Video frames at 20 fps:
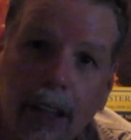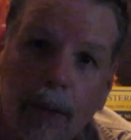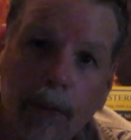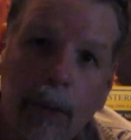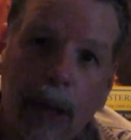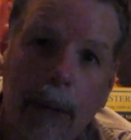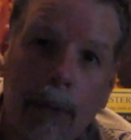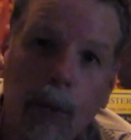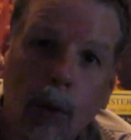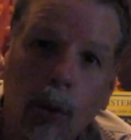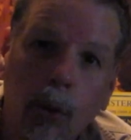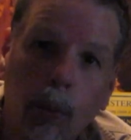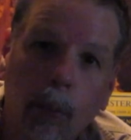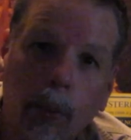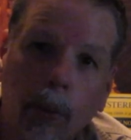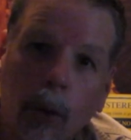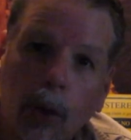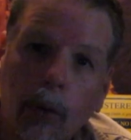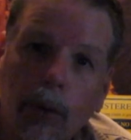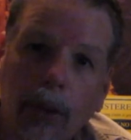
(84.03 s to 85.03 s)
People who
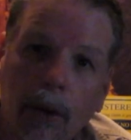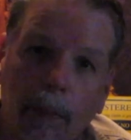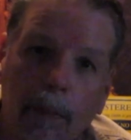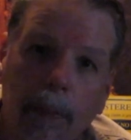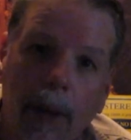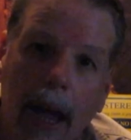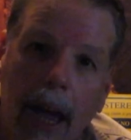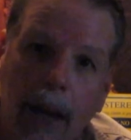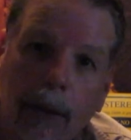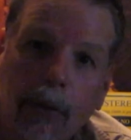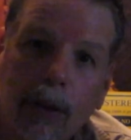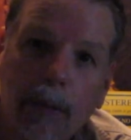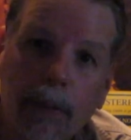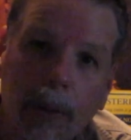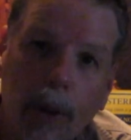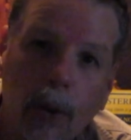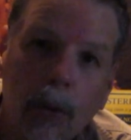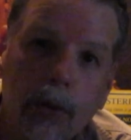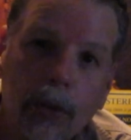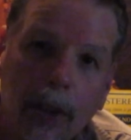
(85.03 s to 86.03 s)
broke their battery
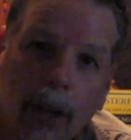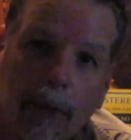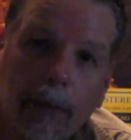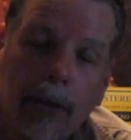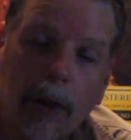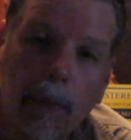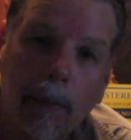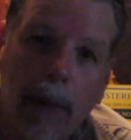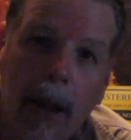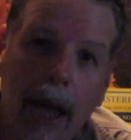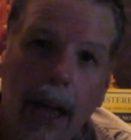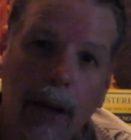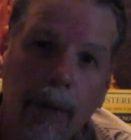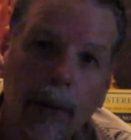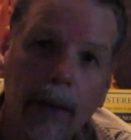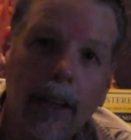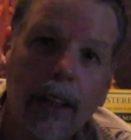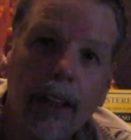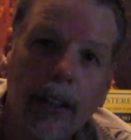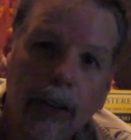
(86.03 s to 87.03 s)
post off their
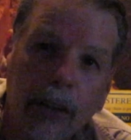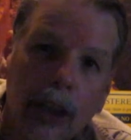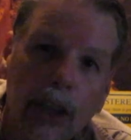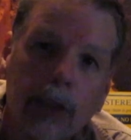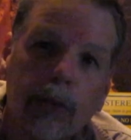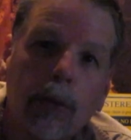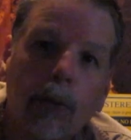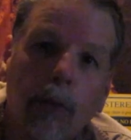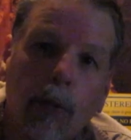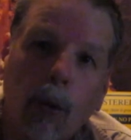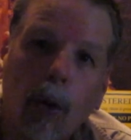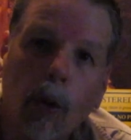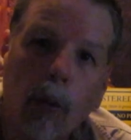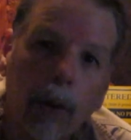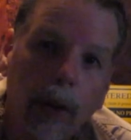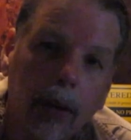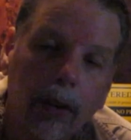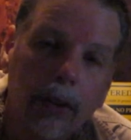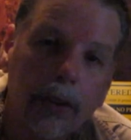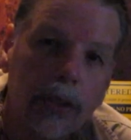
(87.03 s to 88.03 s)
battery just from
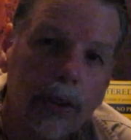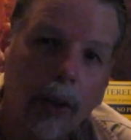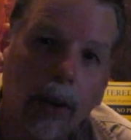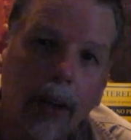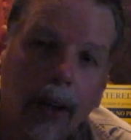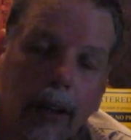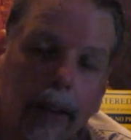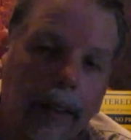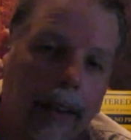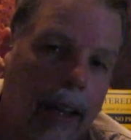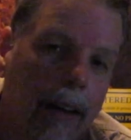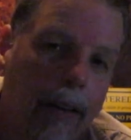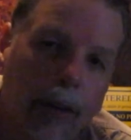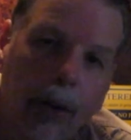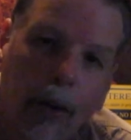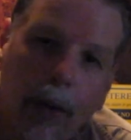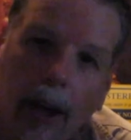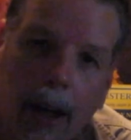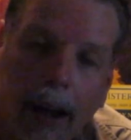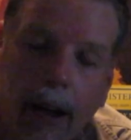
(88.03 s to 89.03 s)
four-wheeling so hard. I don't
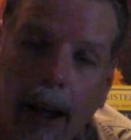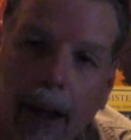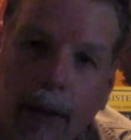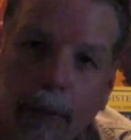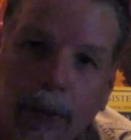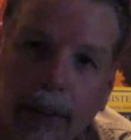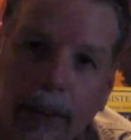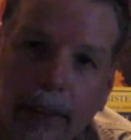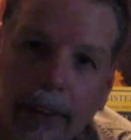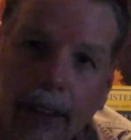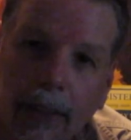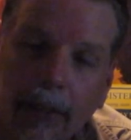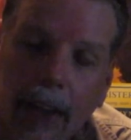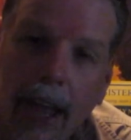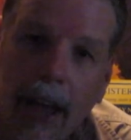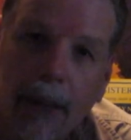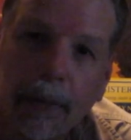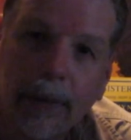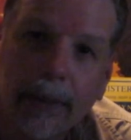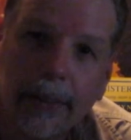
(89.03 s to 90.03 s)
know how half this stuff
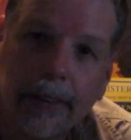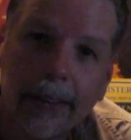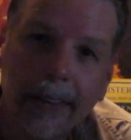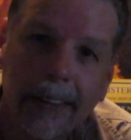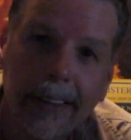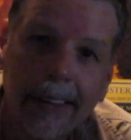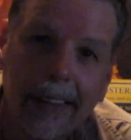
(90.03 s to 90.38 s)
happens.